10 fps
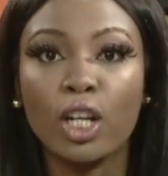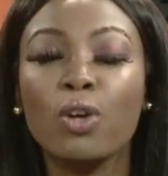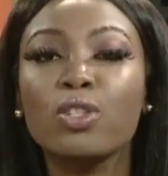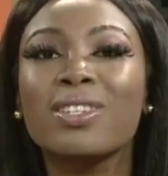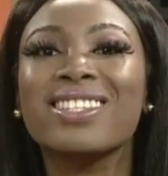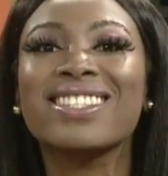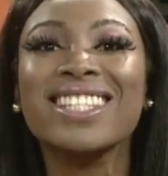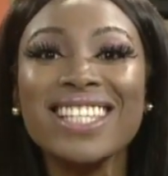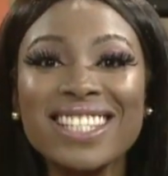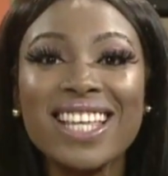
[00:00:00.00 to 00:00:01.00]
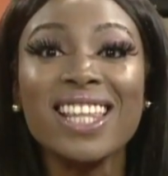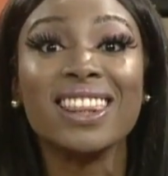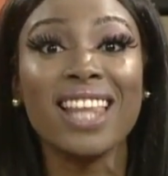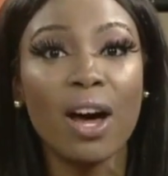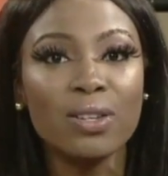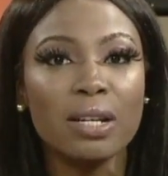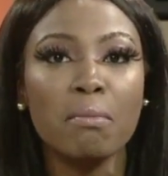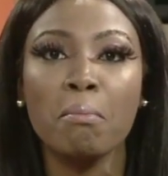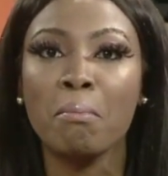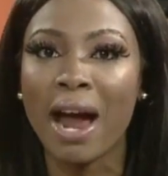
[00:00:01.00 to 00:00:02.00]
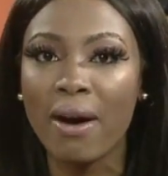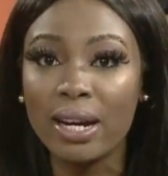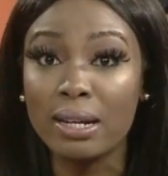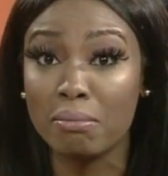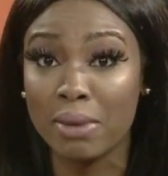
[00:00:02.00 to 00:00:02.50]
close to 60,000 married